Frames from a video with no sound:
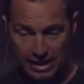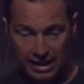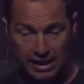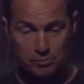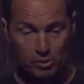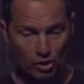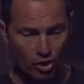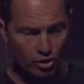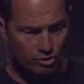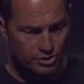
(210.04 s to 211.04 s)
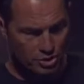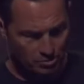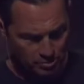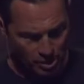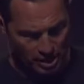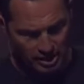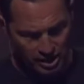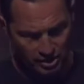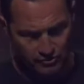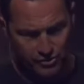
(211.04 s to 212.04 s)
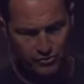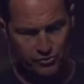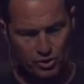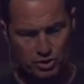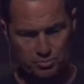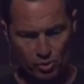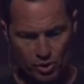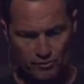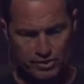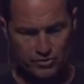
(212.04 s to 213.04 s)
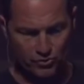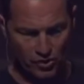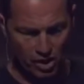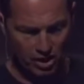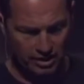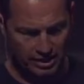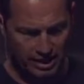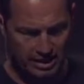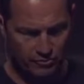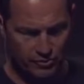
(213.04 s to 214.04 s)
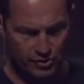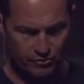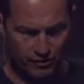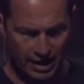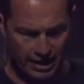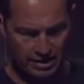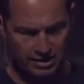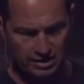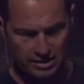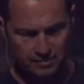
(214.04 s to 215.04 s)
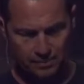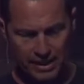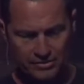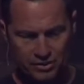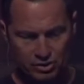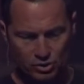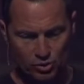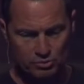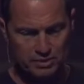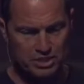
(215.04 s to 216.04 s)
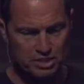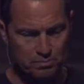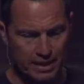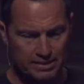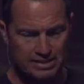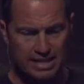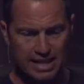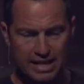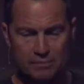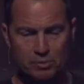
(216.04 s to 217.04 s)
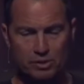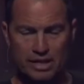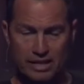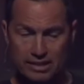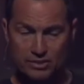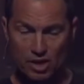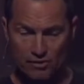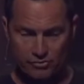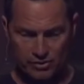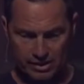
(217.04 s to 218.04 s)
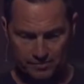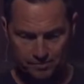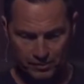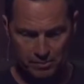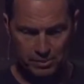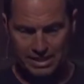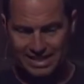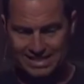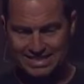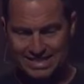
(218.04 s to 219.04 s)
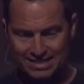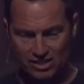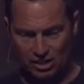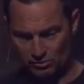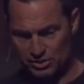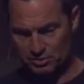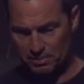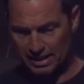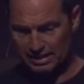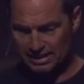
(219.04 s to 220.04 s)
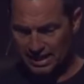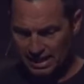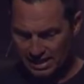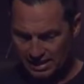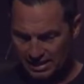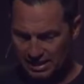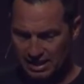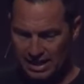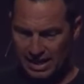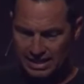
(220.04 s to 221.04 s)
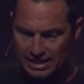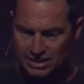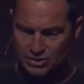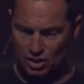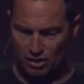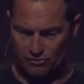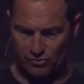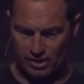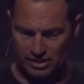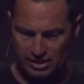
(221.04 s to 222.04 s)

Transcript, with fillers: Abel also brought of the firstborn of his flock and of their fat. And the Lord respected Abel and his offering, but he did not respect Cain and his offering.